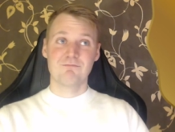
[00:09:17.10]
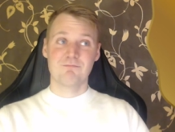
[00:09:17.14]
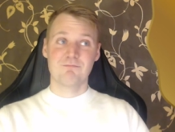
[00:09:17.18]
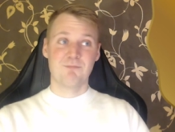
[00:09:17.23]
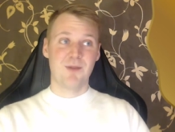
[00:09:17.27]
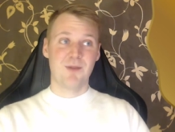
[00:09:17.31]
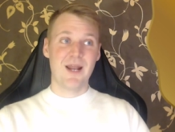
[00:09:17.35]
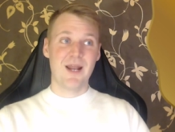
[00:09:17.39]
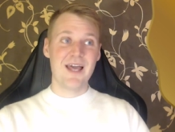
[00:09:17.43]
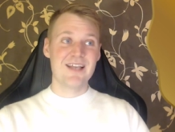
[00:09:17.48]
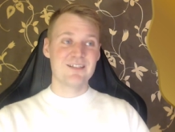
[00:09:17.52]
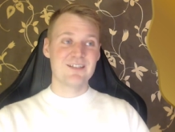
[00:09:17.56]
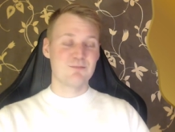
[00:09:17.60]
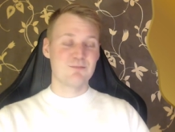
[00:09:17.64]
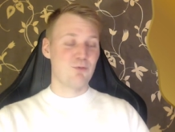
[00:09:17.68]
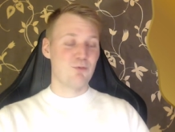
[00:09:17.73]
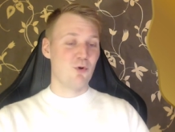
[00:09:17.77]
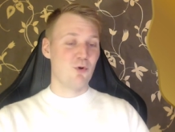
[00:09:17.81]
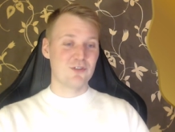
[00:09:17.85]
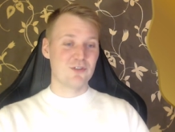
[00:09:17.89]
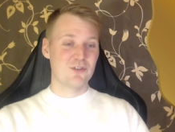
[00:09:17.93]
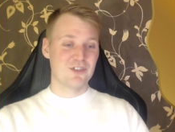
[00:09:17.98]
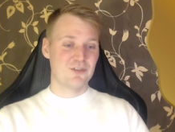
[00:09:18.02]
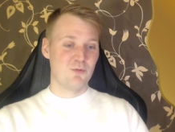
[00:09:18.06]
play
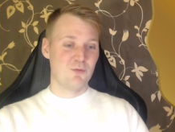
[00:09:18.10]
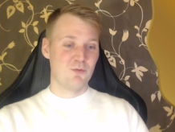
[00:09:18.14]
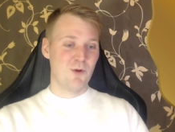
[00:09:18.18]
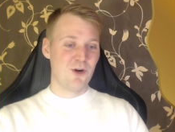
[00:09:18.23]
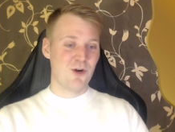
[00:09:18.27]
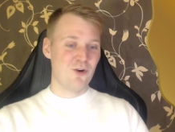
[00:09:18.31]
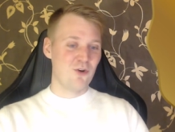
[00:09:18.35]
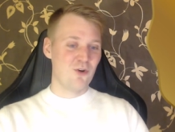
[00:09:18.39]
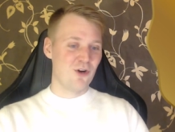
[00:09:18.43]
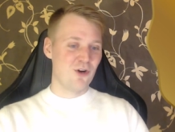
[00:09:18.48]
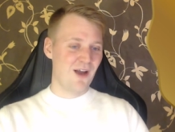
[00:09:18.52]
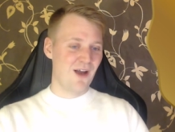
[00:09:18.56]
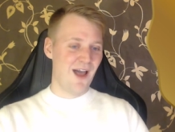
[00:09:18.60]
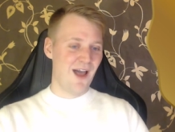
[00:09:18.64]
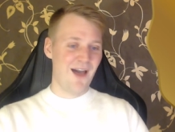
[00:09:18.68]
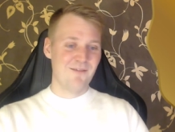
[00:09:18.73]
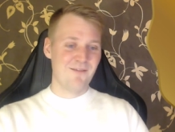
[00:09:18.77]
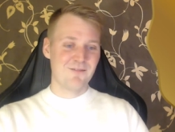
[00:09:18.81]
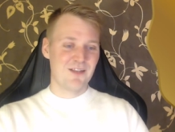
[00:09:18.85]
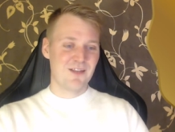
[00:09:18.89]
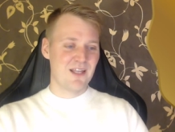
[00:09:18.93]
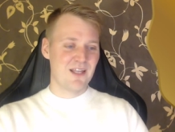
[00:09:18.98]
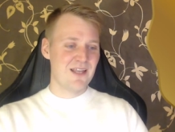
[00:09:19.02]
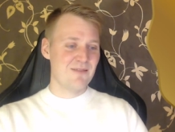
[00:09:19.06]
sports where you
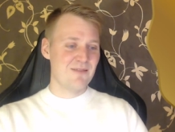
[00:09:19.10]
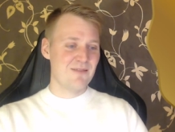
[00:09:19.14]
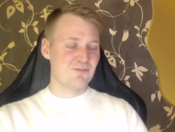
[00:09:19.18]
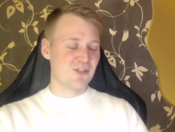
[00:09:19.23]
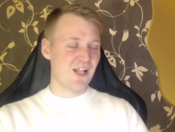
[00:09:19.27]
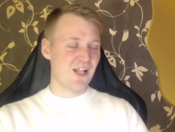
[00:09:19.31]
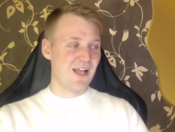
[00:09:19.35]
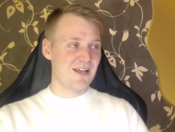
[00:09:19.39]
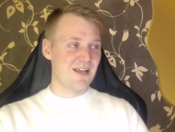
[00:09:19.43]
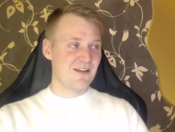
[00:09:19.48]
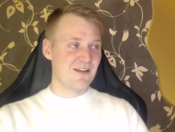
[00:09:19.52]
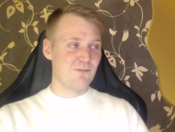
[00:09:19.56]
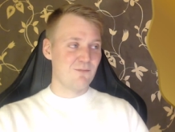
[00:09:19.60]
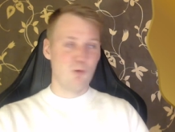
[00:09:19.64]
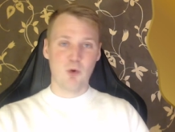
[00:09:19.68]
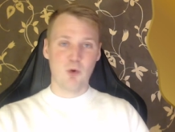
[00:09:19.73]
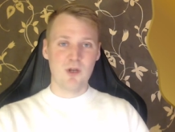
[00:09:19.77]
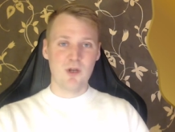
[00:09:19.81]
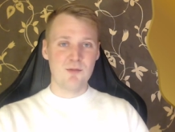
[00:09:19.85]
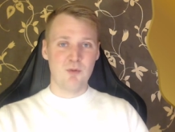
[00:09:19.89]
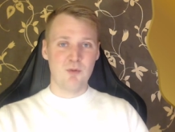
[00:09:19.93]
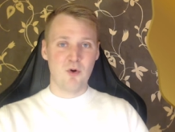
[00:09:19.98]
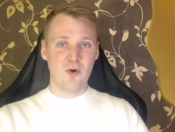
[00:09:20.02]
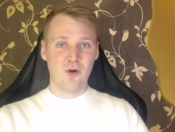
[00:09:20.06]
have teams like
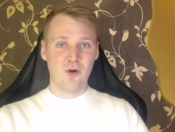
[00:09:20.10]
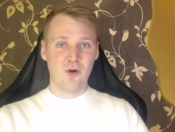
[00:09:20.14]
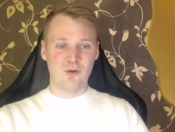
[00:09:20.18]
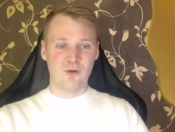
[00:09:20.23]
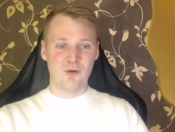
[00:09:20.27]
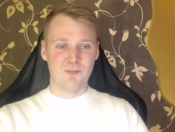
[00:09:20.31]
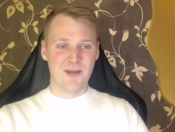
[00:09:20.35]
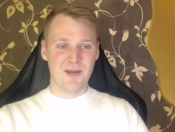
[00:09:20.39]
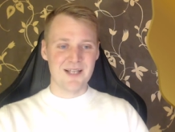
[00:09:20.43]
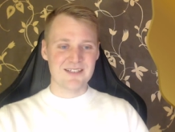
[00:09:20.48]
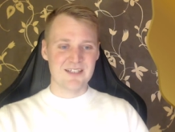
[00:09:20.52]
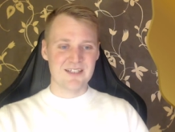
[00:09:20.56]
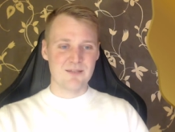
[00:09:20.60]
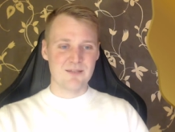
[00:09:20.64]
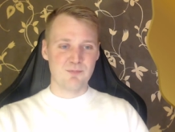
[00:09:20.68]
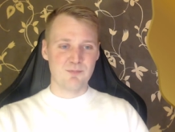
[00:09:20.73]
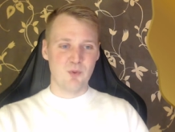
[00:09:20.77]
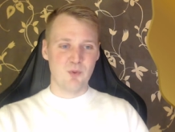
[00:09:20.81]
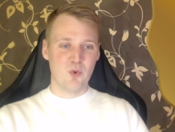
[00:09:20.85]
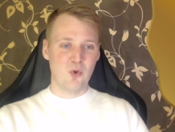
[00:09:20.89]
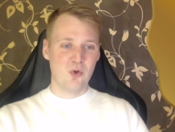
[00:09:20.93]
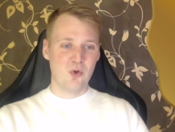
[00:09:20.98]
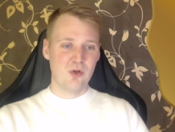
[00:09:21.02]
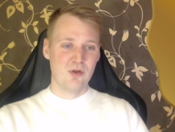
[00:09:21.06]
volleyball or
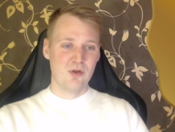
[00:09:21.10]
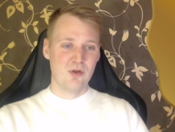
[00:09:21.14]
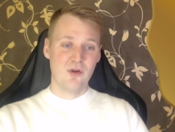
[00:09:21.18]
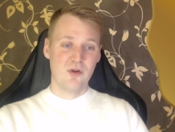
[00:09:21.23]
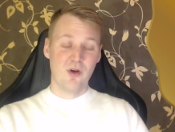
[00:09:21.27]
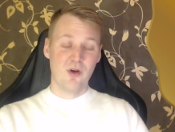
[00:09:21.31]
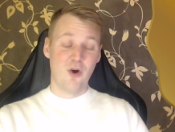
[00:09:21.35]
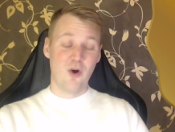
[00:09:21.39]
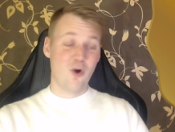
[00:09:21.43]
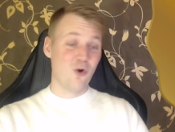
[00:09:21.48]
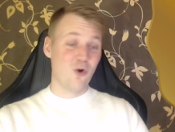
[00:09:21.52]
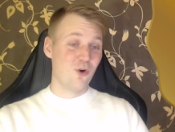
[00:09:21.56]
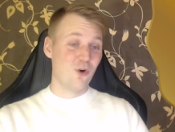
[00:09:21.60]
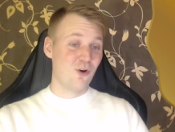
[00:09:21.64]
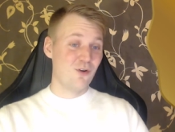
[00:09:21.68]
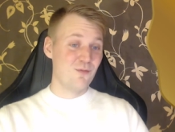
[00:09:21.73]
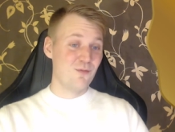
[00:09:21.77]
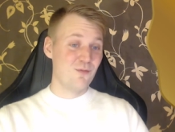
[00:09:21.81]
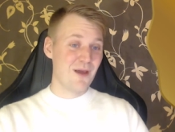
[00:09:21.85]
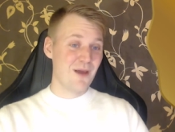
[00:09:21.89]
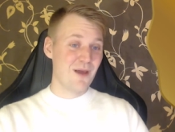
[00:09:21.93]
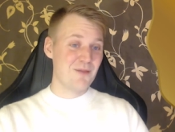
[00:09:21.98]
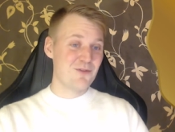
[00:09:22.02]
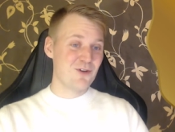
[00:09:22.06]
basketball. Or
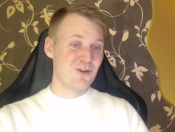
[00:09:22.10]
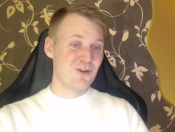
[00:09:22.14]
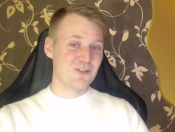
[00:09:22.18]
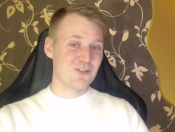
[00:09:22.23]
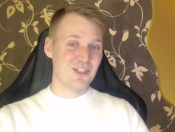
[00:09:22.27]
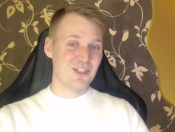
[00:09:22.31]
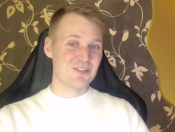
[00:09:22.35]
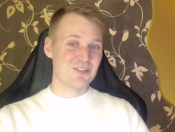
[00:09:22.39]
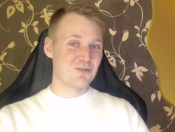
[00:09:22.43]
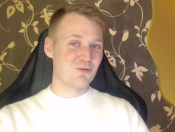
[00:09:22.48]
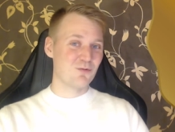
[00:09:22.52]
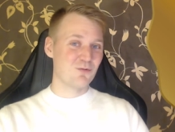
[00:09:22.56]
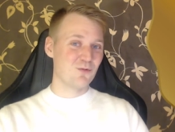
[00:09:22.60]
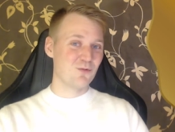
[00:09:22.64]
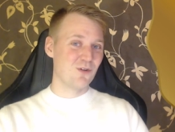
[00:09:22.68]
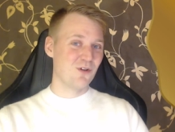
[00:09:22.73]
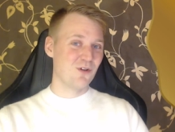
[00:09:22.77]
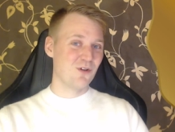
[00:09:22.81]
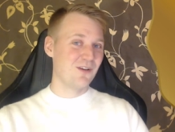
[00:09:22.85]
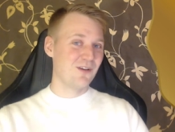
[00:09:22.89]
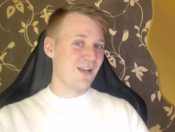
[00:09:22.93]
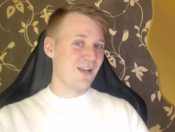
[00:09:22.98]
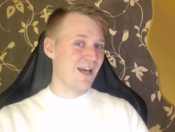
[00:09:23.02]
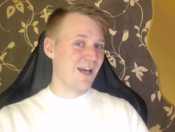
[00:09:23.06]
maybe you just
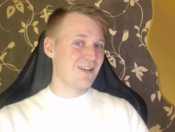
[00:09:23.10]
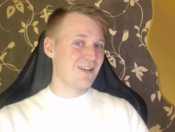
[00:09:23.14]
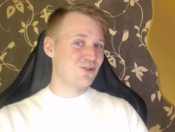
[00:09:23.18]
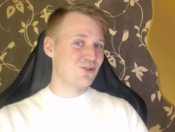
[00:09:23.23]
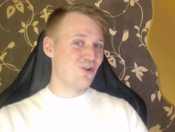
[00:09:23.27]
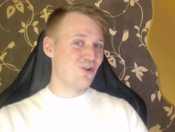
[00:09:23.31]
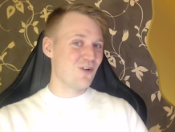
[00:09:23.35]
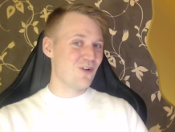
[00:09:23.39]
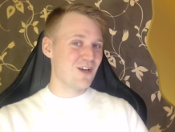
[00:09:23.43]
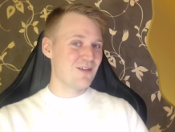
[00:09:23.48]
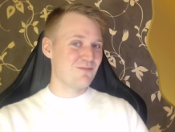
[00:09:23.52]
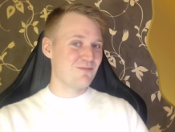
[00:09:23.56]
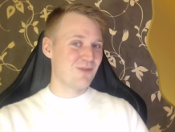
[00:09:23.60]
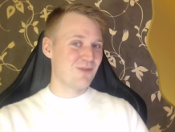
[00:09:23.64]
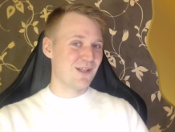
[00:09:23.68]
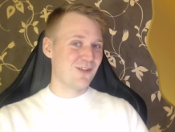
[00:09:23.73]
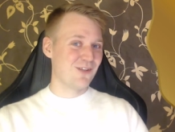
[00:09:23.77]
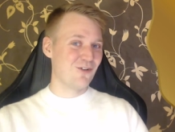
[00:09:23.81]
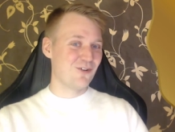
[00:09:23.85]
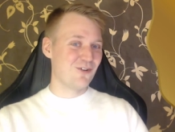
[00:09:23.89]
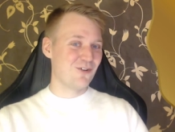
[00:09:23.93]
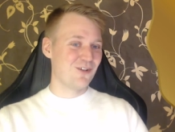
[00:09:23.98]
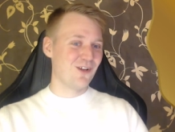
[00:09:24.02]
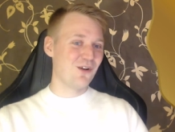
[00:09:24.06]
like jogging but
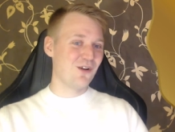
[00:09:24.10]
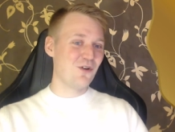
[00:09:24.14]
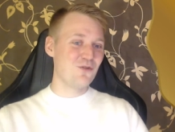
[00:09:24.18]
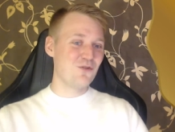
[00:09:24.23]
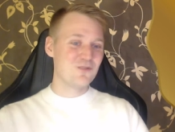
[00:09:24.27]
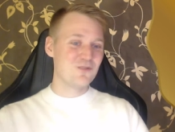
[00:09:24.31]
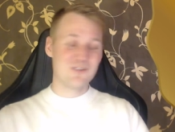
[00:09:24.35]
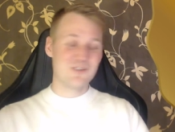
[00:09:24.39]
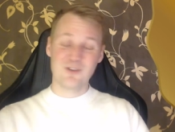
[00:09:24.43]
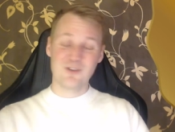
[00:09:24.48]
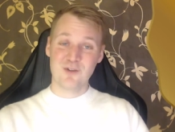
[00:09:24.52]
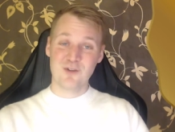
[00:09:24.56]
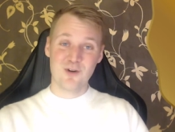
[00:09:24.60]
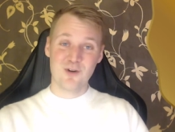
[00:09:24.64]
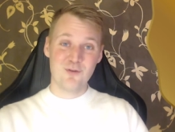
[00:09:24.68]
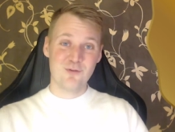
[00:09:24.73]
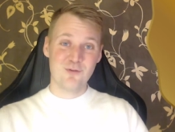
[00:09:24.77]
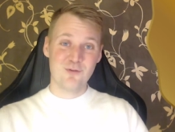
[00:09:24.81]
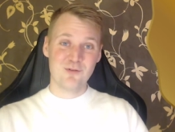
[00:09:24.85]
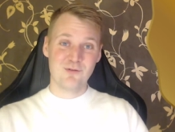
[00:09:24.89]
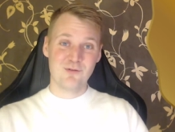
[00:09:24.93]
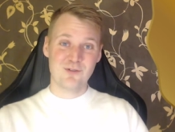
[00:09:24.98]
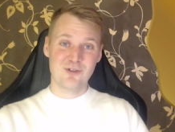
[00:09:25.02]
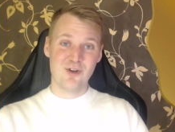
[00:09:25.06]
not alone. So
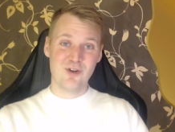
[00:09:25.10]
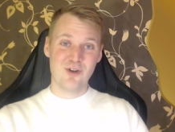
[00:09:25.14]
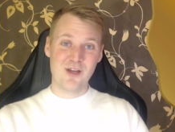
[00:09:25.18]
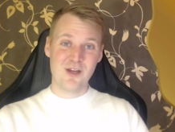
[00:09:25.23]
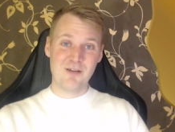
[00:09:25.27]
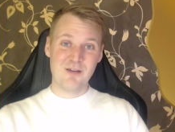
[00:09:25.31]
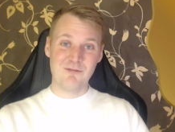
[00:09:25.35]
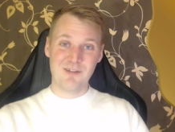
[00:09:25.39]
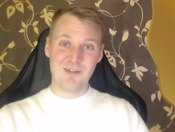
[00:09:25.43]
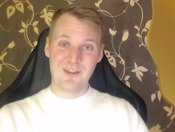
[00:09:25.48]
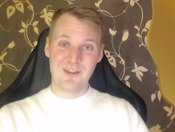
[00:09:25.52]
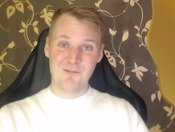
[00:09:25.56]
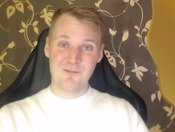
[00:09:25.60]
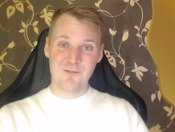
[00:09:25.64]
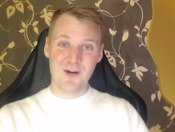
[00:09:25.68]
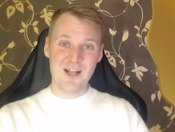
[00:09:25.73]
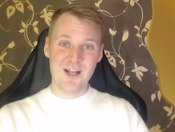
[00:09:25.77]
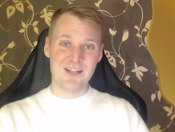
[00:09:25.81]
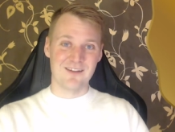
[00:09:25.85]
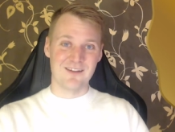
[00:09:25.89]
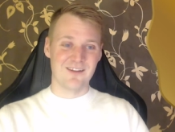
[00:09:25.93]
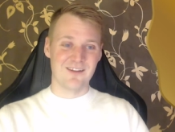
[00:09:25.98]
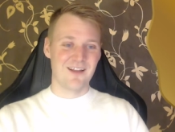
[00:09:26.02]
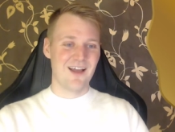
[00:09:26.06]
go jogging with a
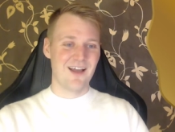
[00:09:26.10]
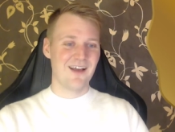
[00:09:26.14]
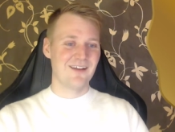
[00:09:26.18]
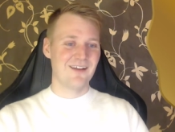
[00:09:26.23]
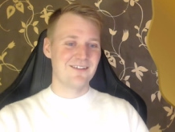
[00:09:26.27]
friend.